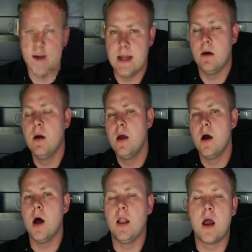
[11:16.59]
Now,
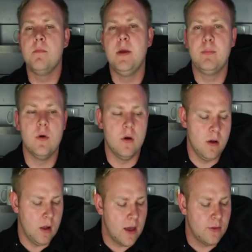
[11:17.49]
a lot of
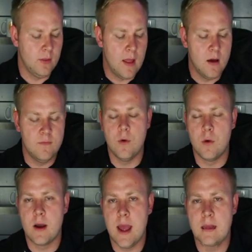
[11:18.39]
people either love
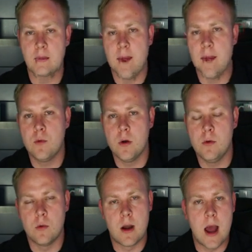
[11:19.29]
or hate Litecoin
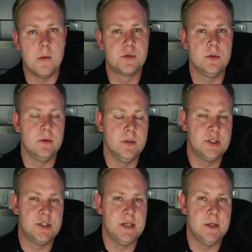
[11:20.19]
or absolutely
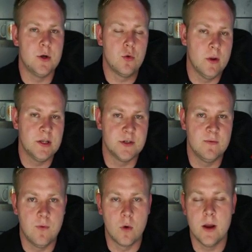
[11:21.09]
see no reason
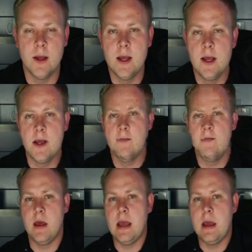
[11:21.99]
for it if
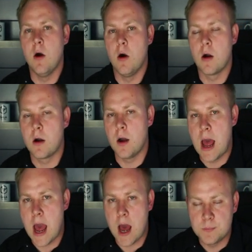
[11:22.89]
they are
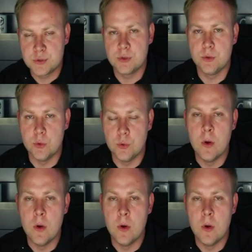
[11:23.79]
absolute